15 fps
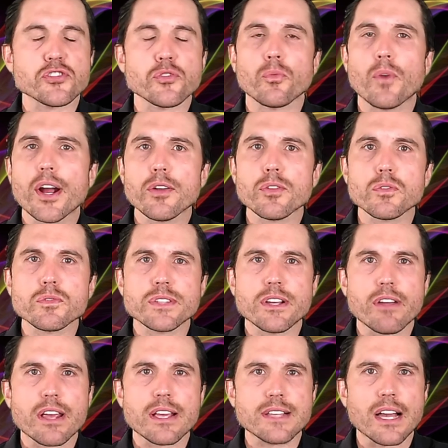Why are those
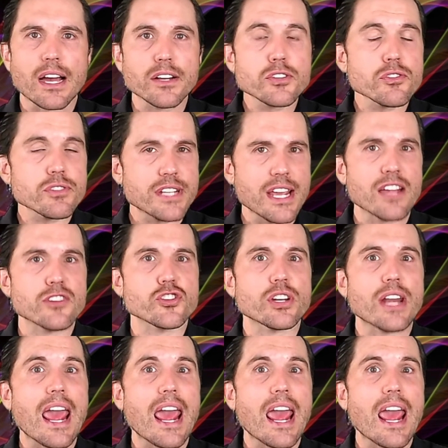areas under tension?